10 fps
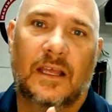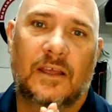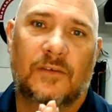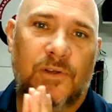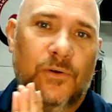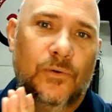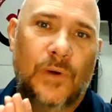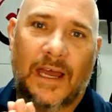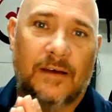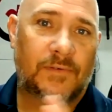if you
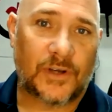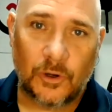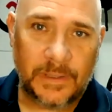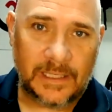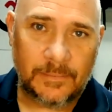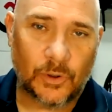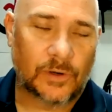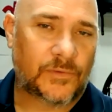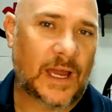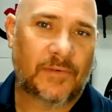have Adobe or
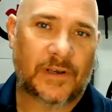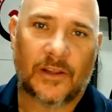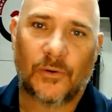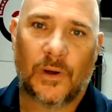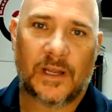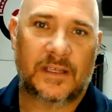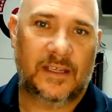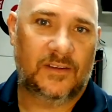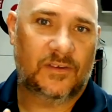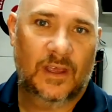if you have another one of
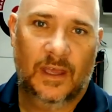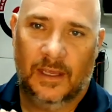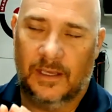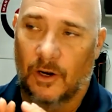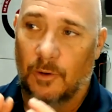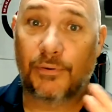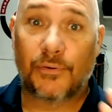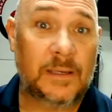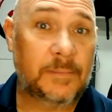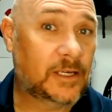these,
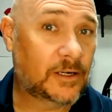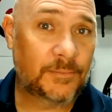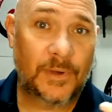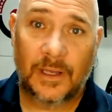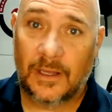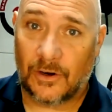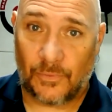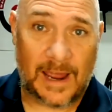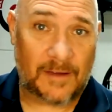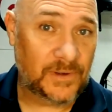premium
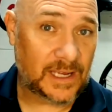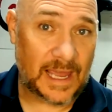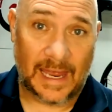graphic